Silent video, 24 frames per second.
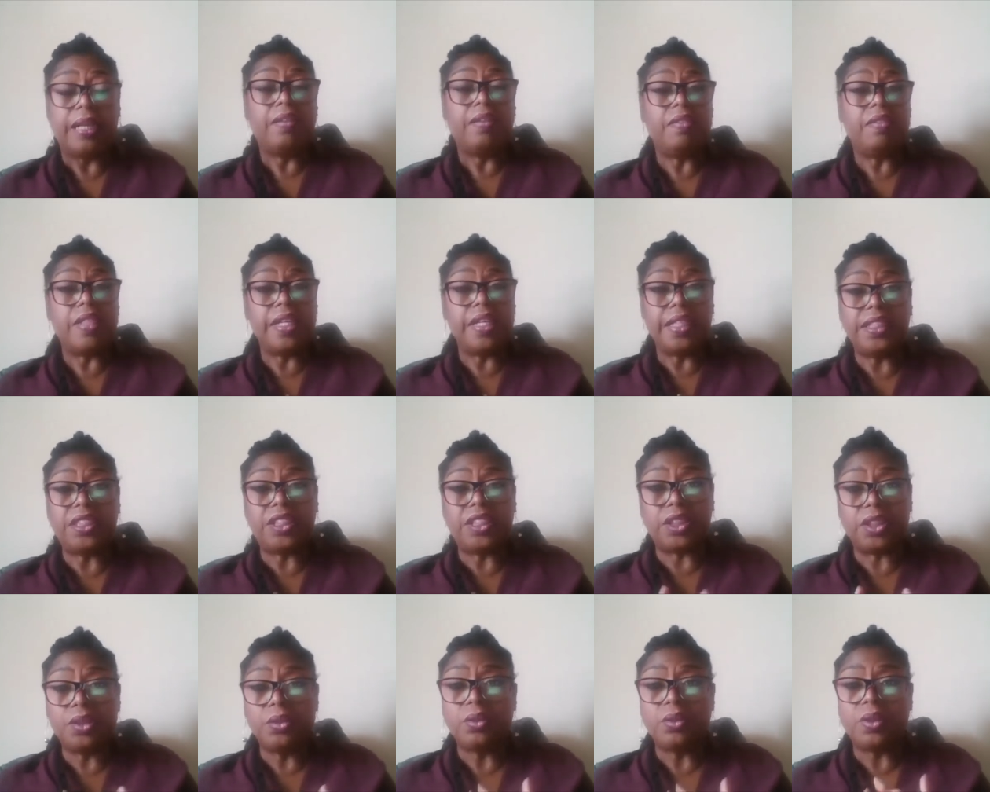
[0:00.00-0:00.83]
These
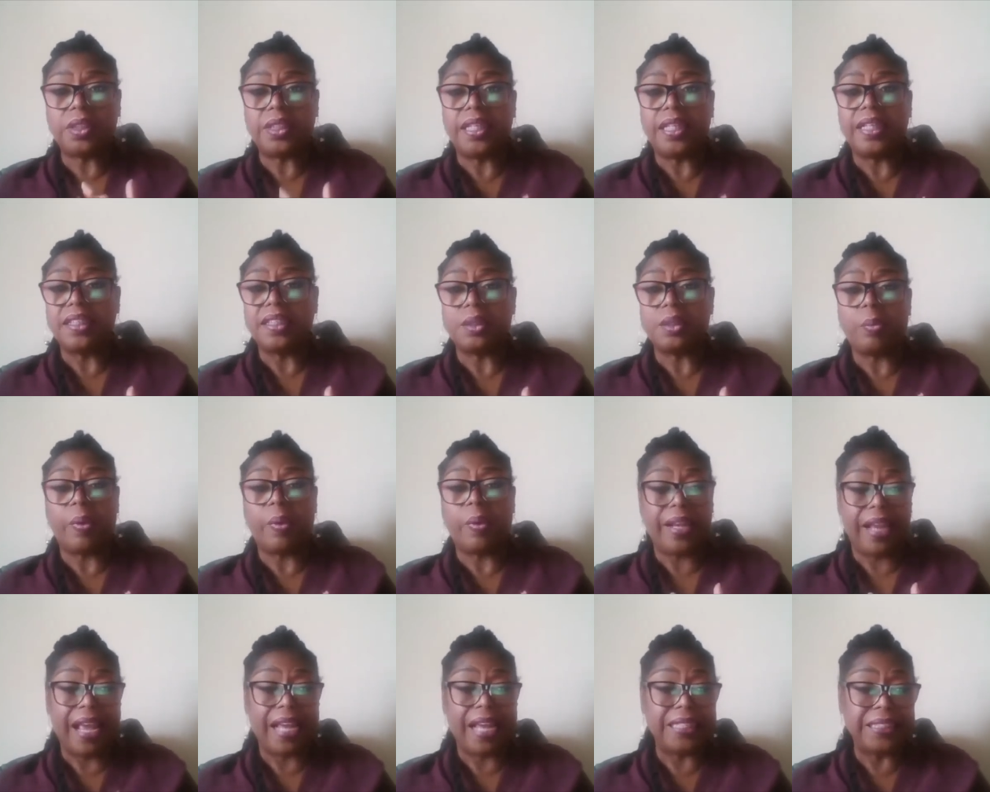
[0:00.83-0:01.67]
two things went
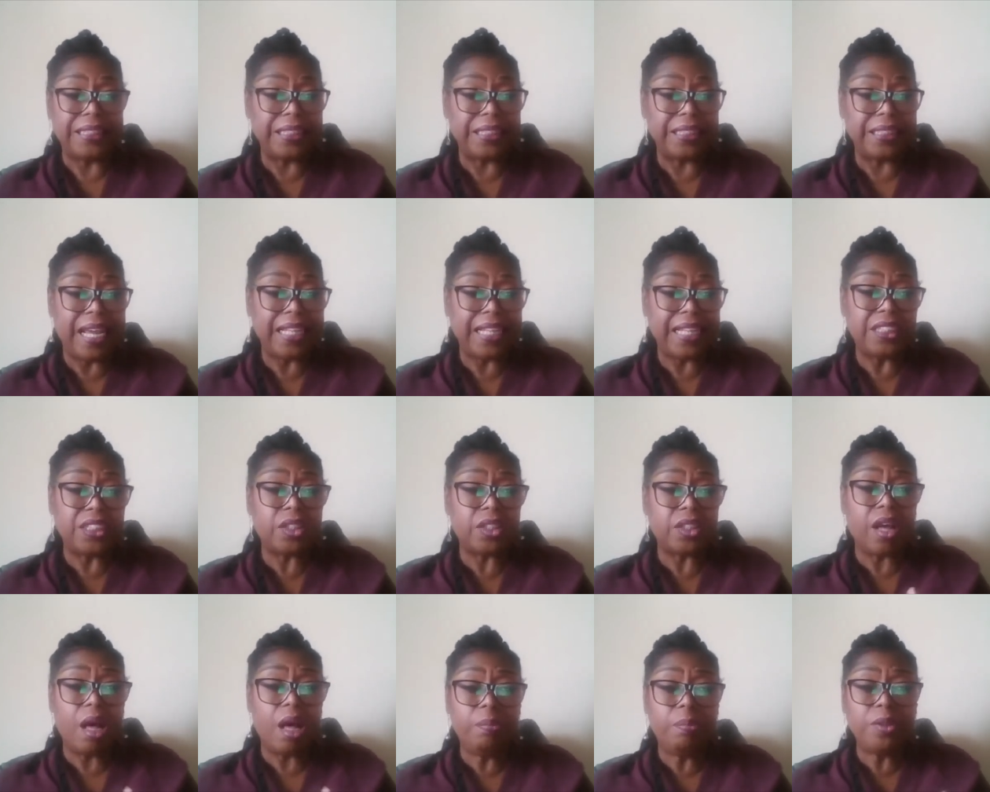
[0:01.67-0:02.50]
hand in hand. So
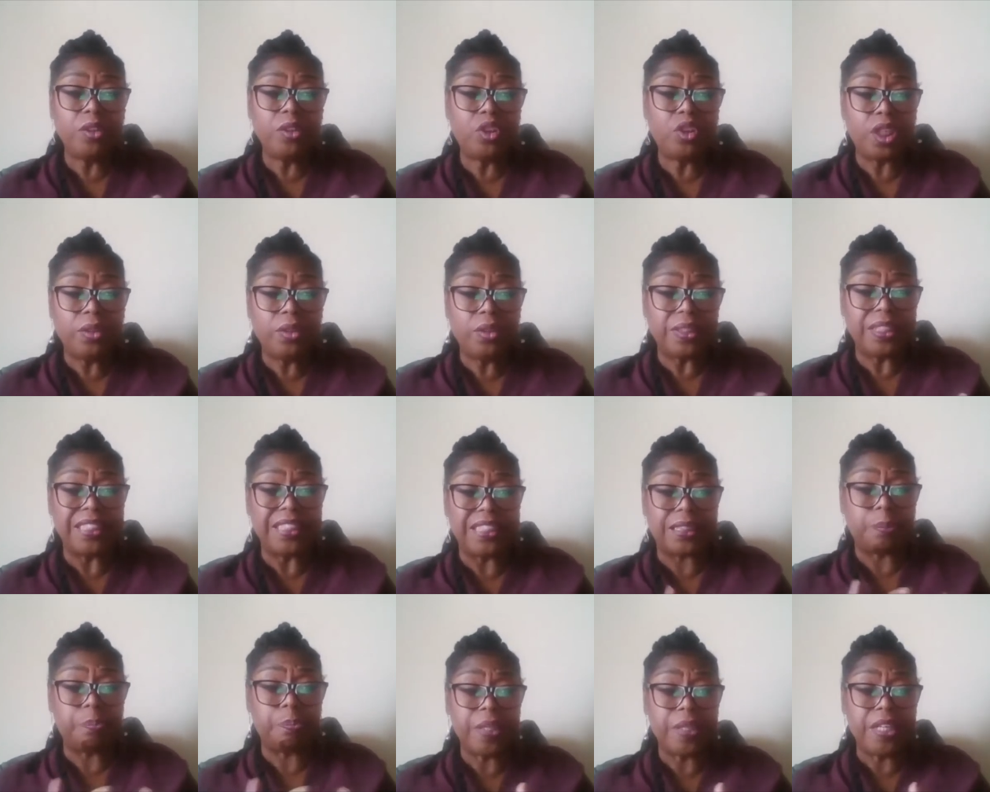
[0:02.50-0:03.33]
Carmel Jones'
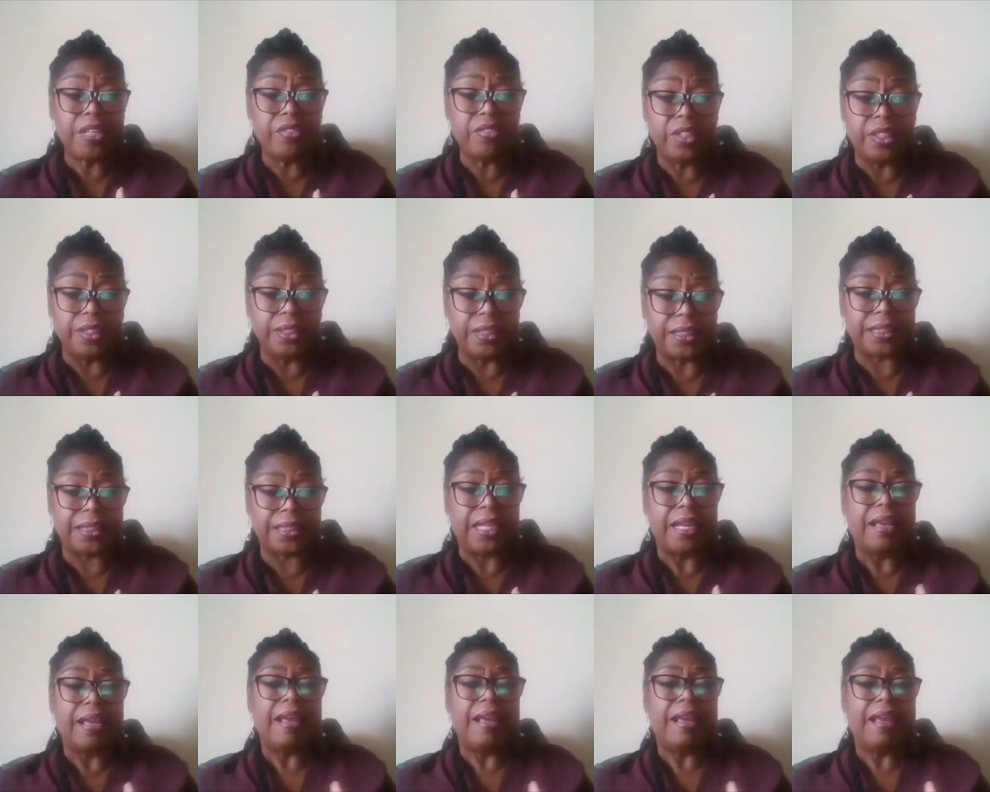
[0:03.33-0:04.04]
experience